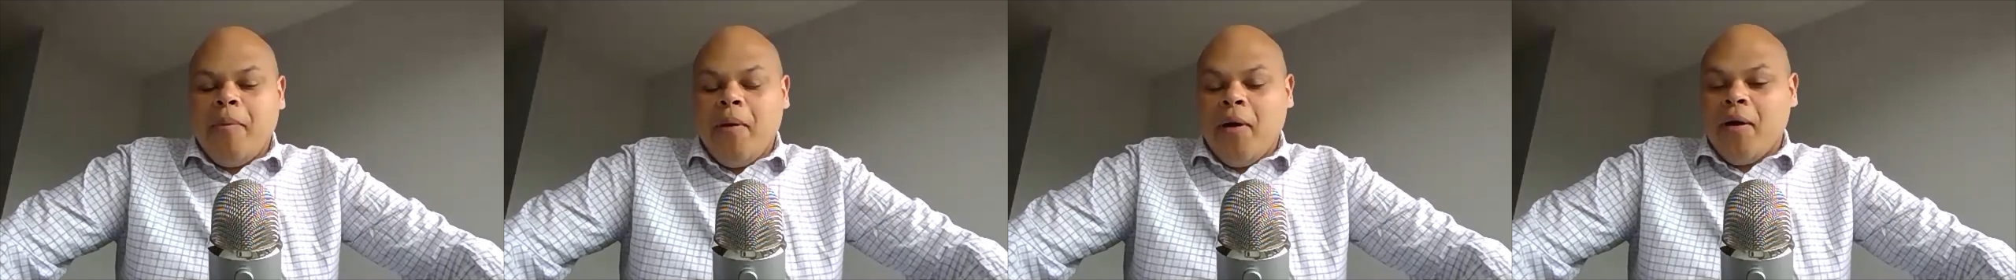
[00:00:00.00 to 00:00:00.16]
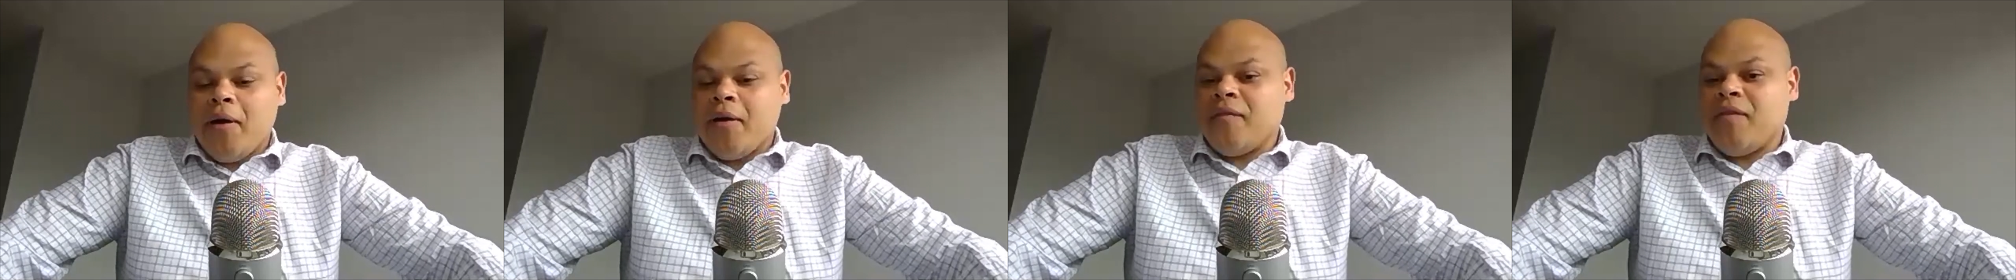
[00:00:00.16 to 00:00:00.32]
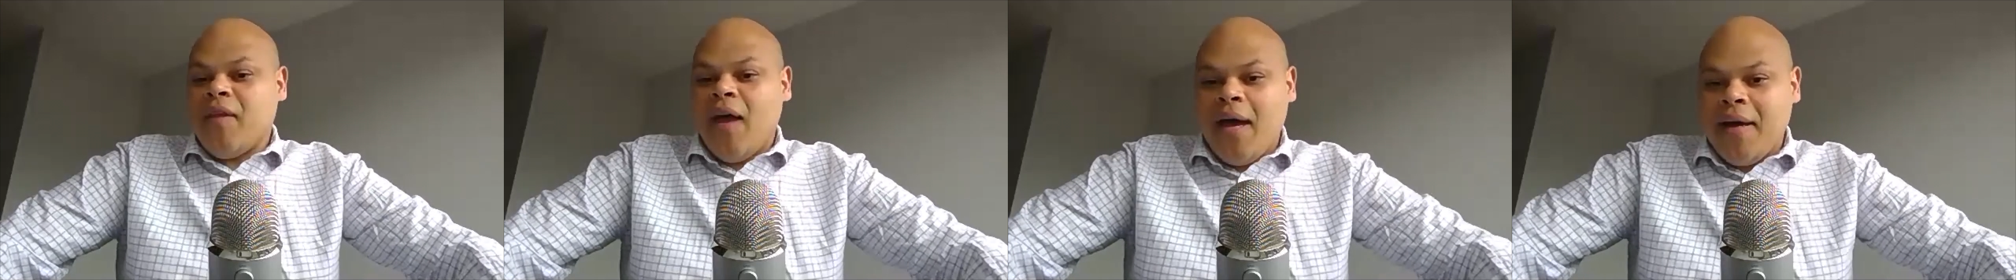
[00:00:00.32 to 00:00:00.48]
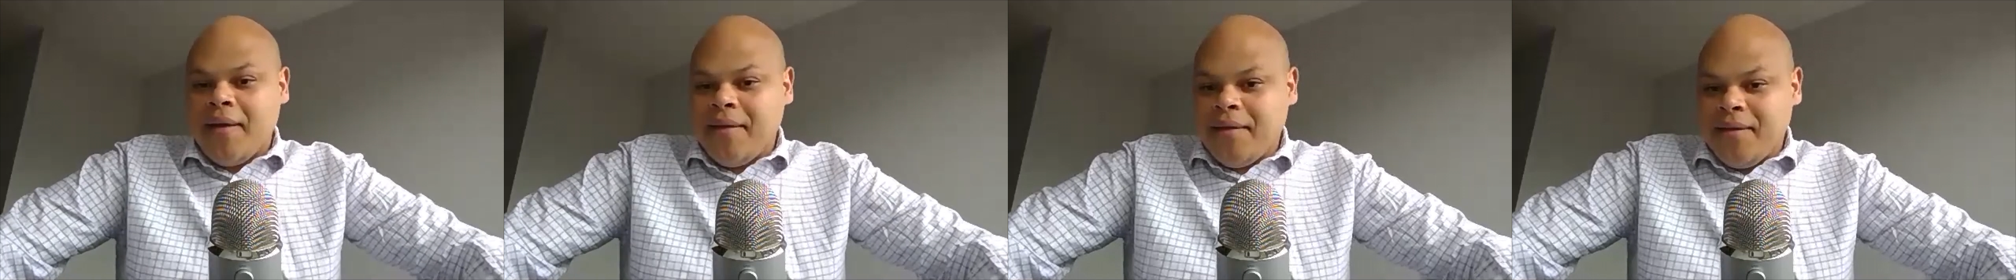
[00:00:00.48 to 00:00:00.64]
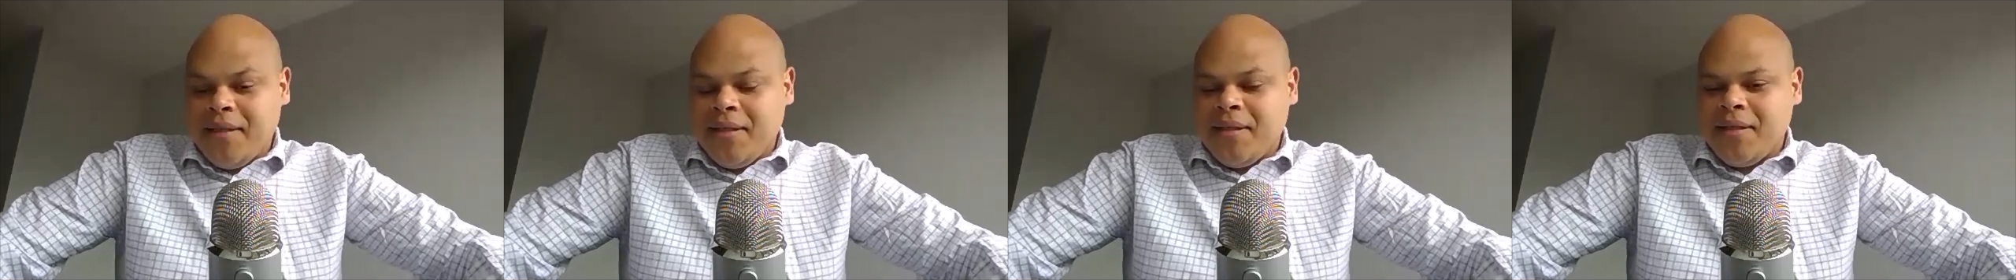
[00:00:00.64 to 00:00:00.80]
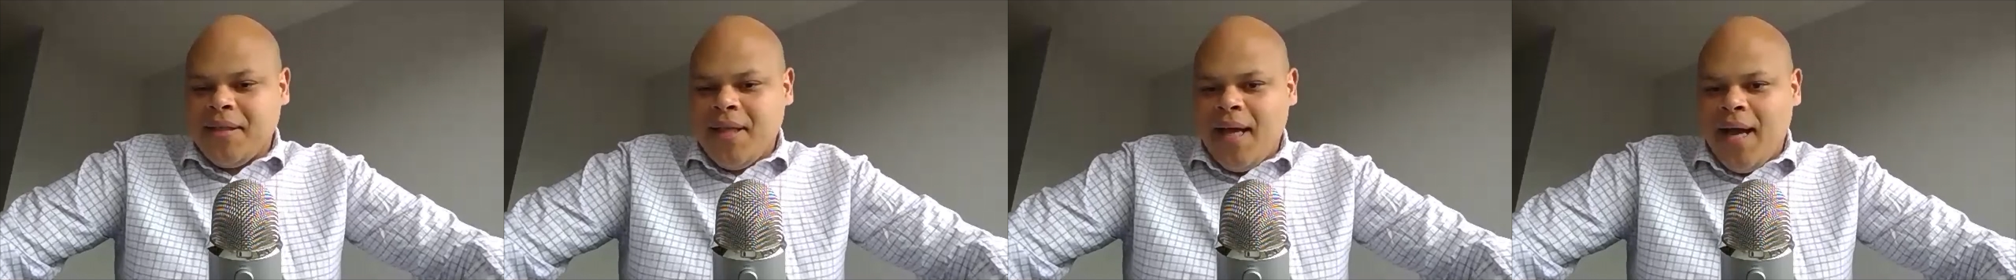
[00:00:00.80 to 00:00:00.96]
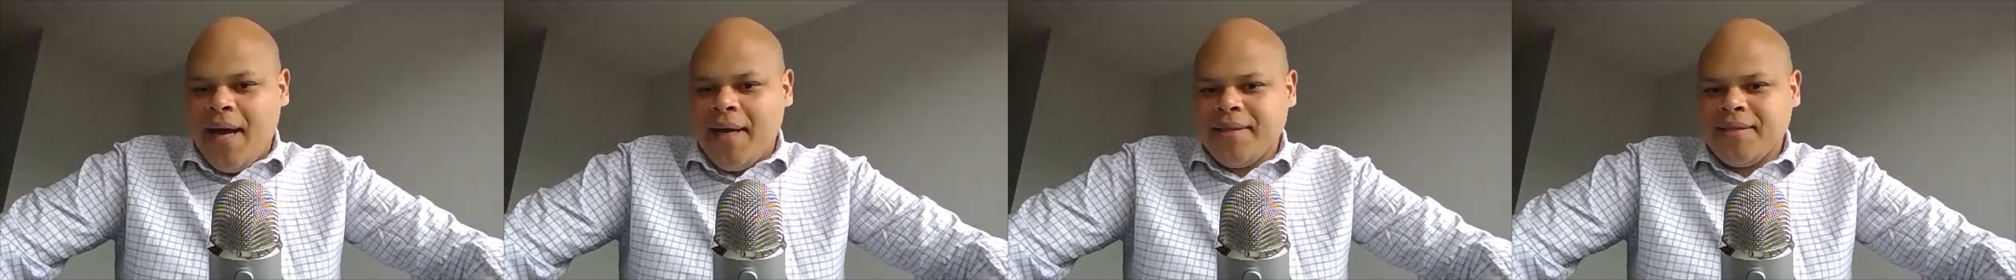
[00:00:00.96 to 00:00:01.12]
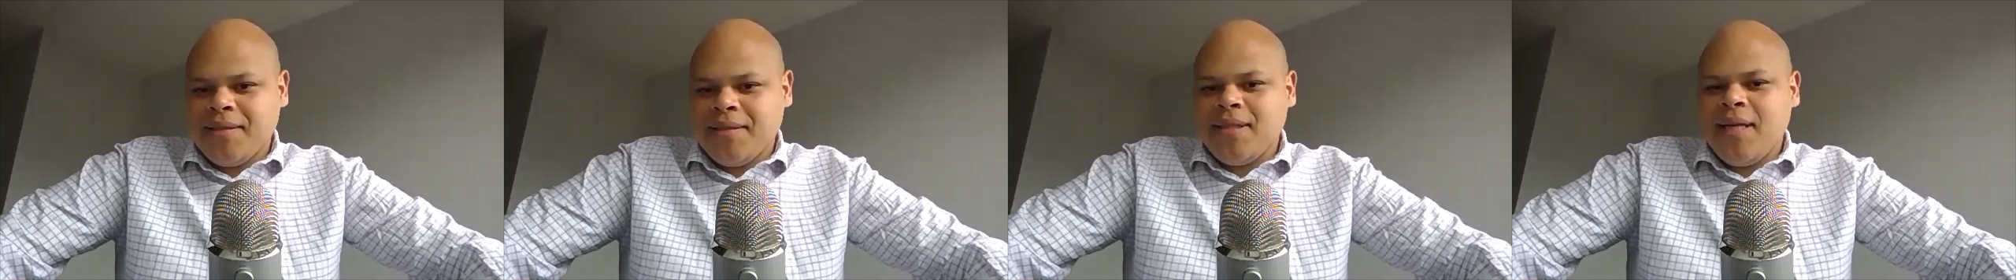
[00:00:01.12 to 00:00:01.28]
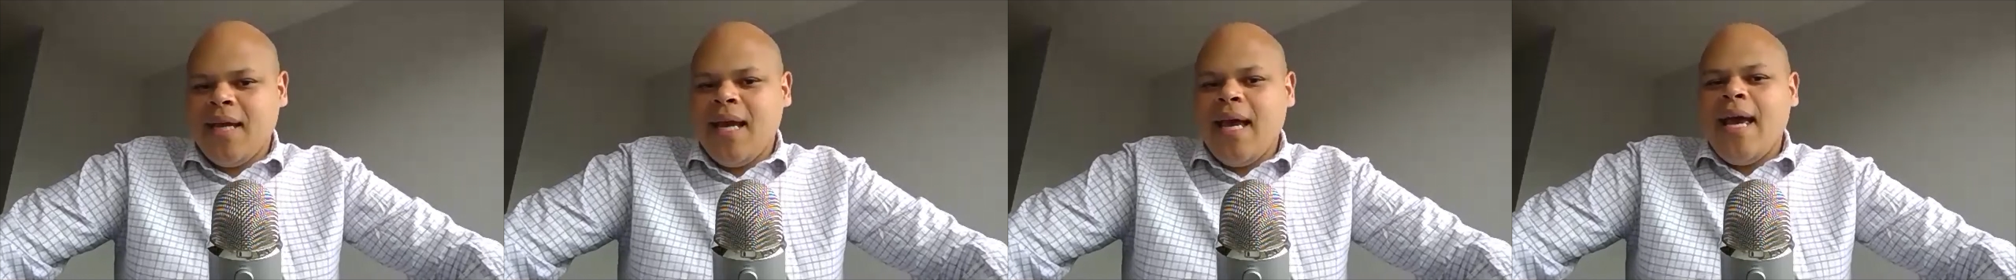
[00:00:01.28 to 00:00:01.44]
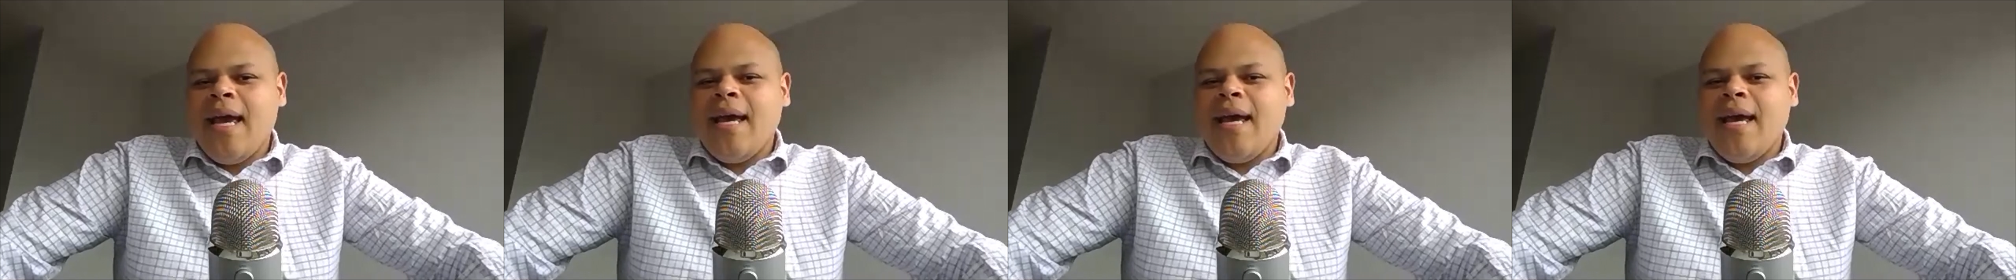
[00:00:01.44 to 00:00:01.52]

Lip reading: part of that elite class.